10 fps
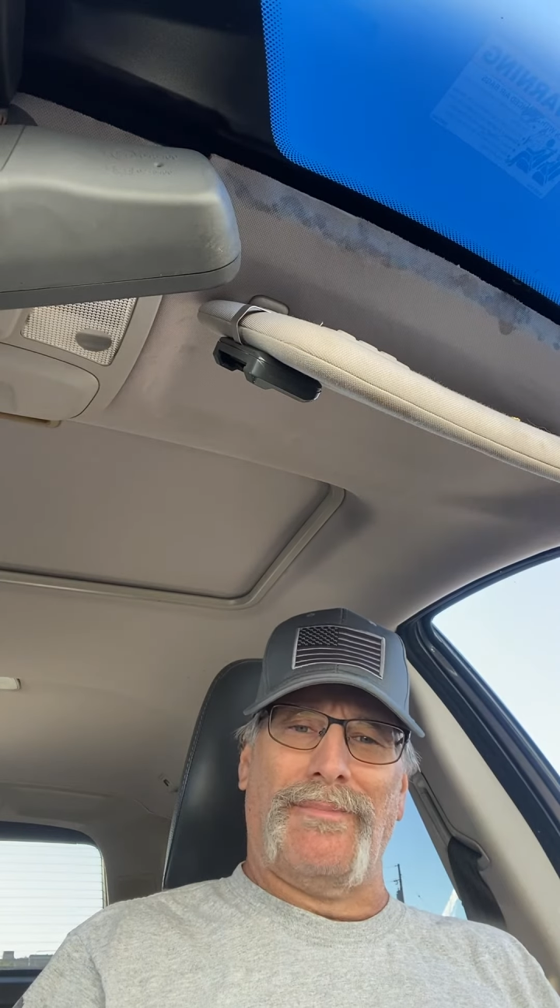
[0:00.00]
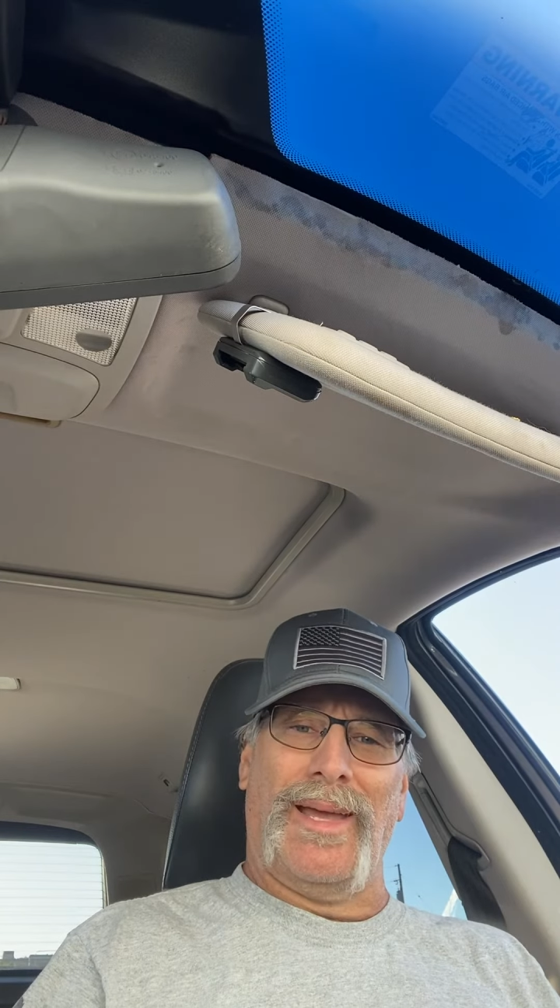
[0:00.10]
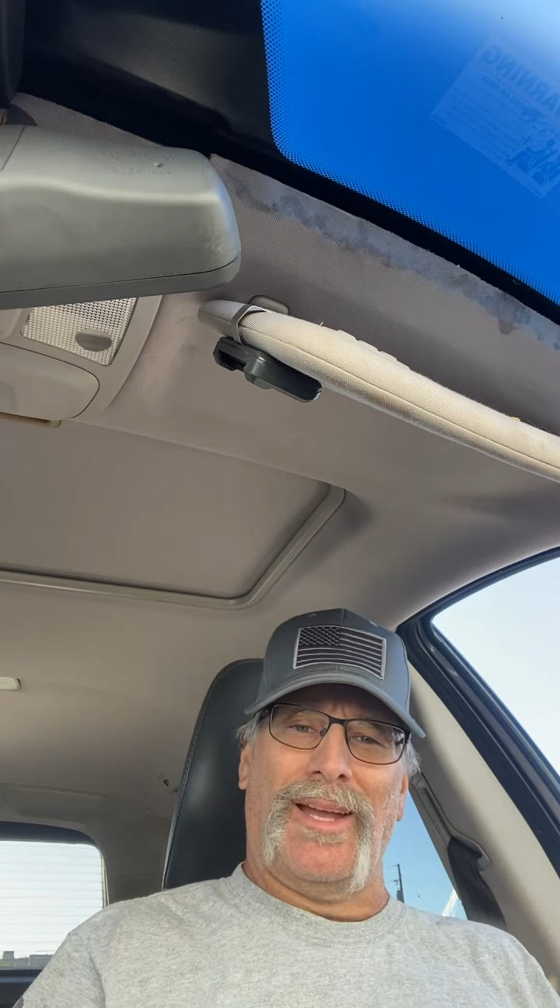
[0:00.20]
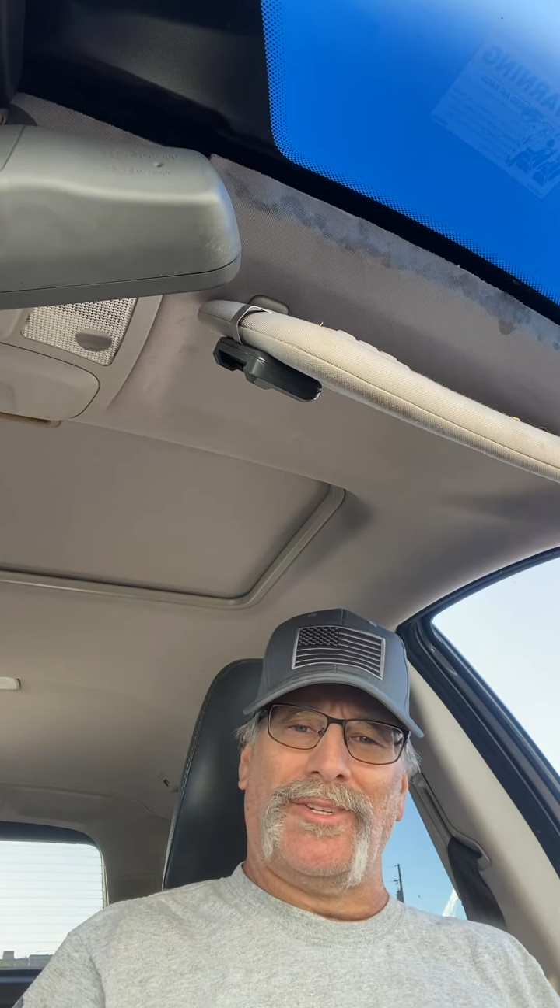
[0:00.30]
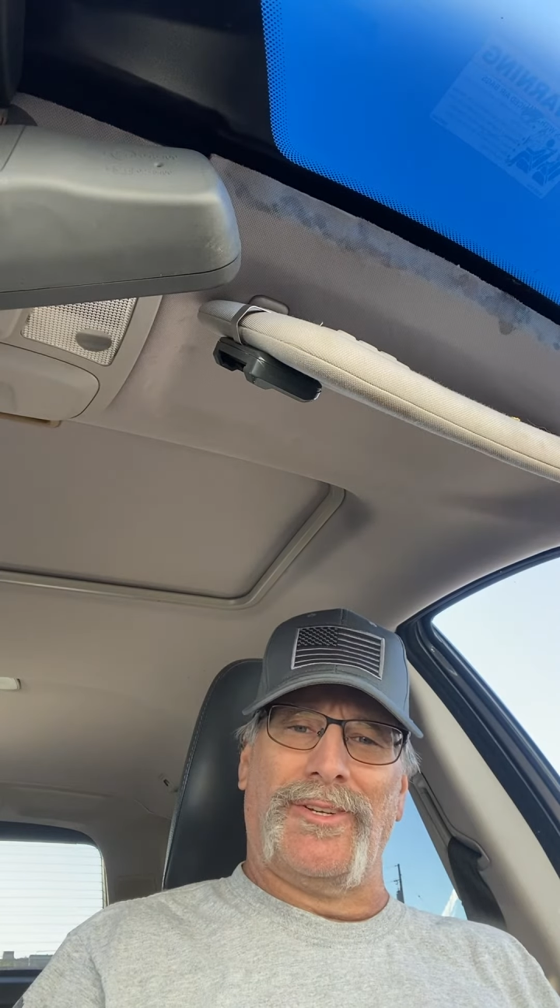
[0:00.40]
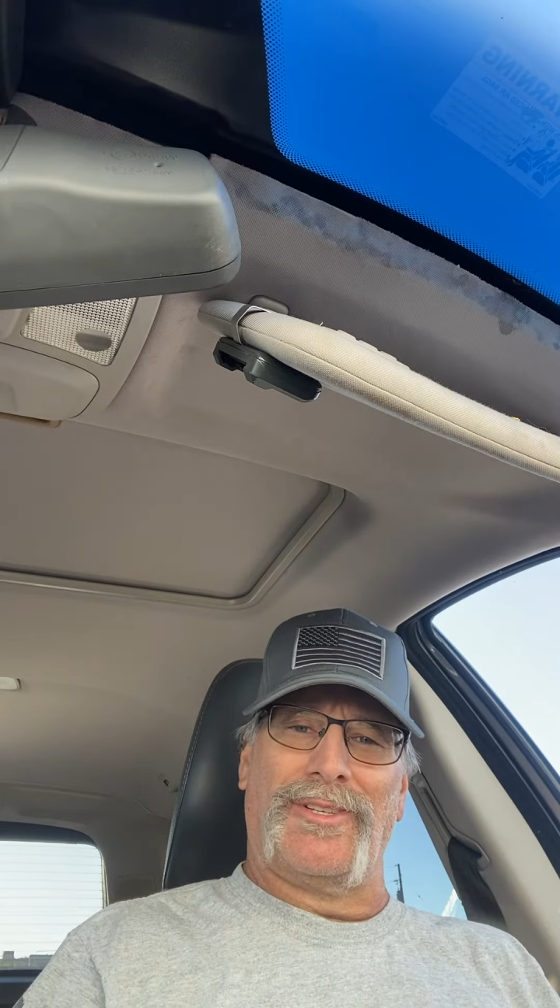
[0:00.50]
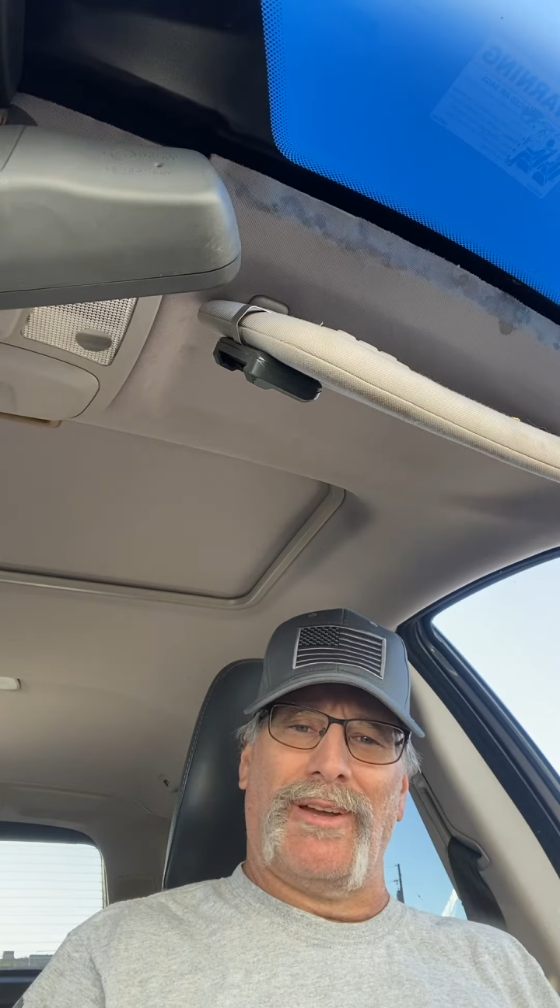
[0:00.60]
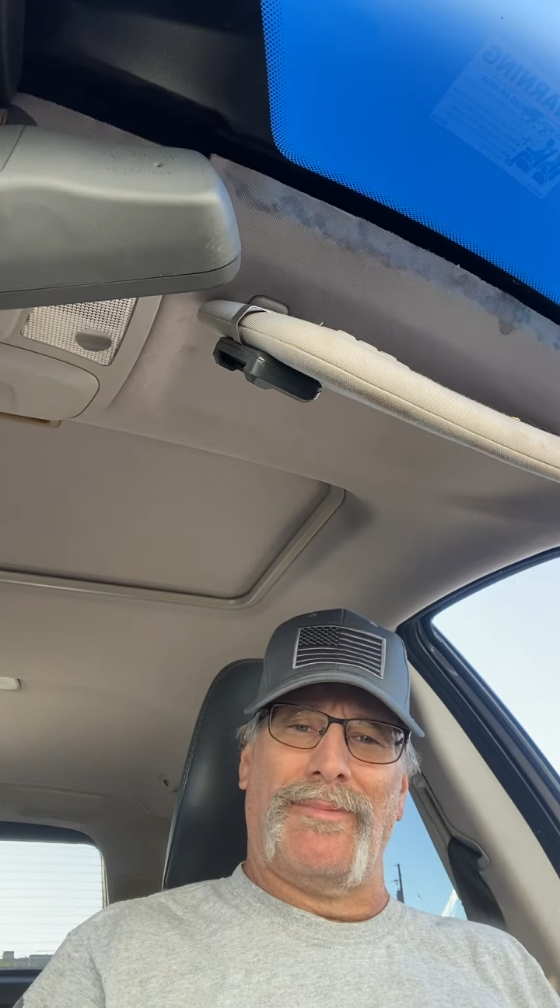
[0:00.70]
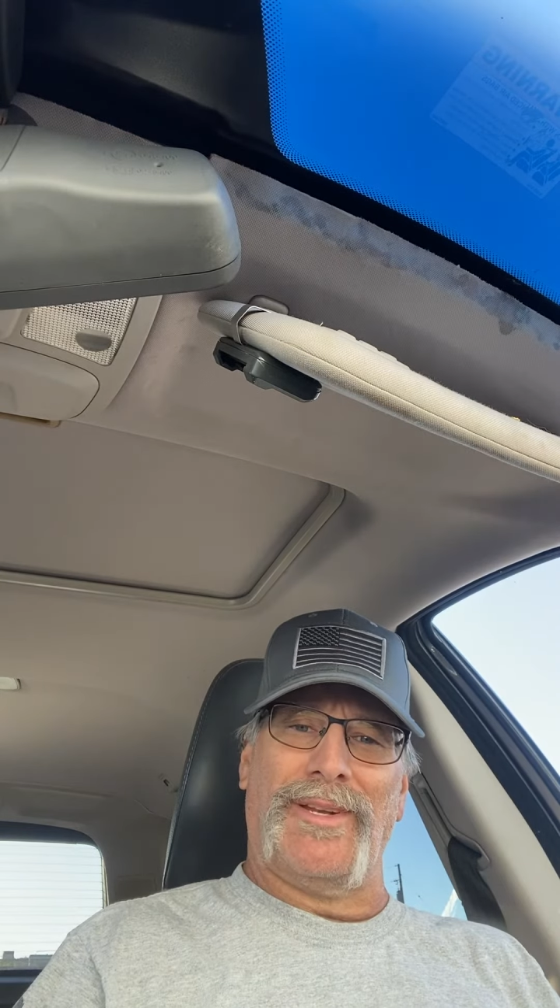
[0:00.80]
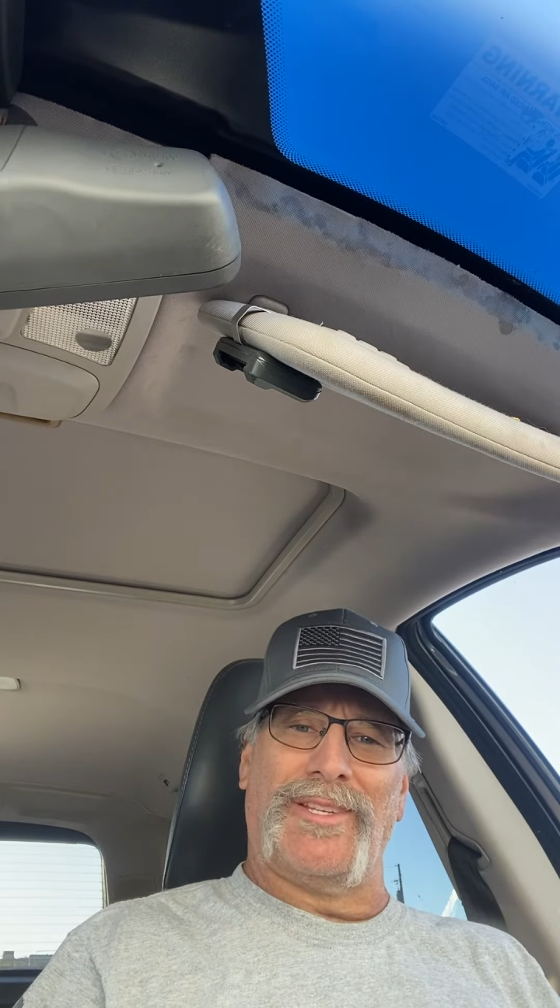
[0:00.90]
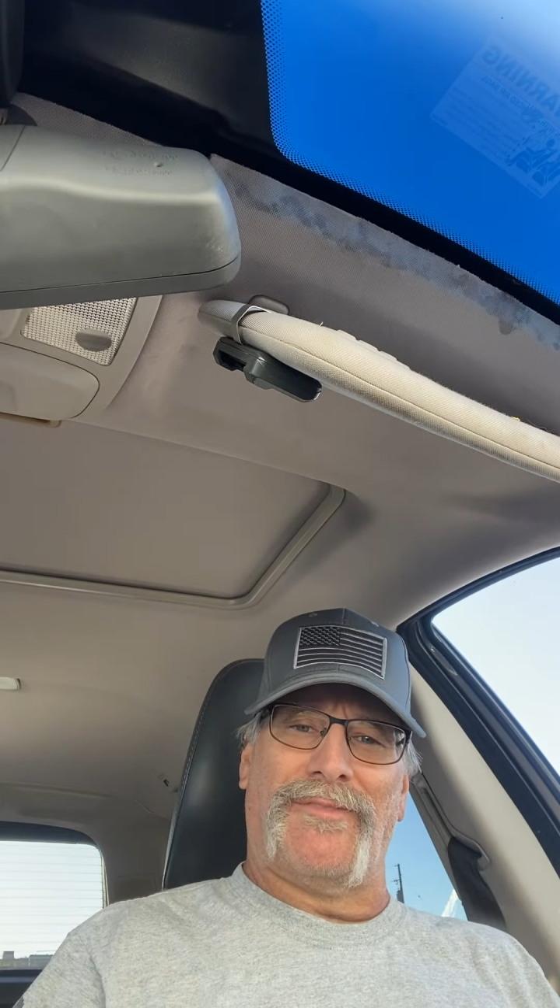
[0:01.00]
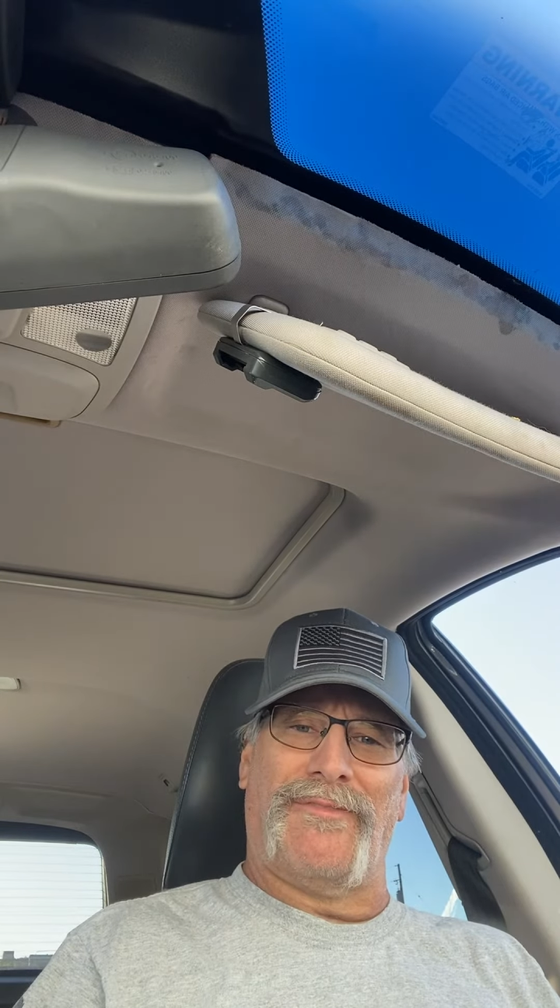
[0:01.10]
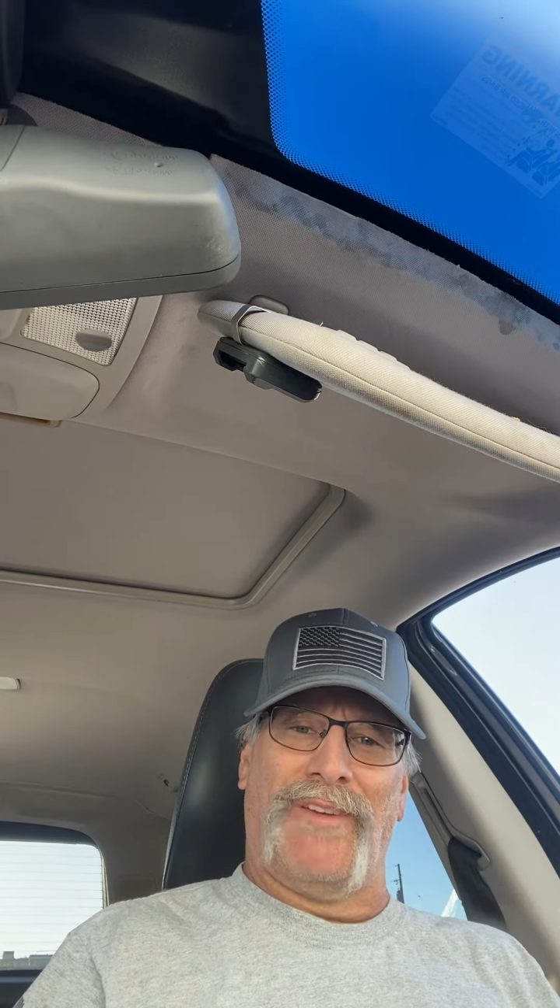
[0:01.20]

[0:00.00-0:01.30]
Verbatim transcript: bad your government has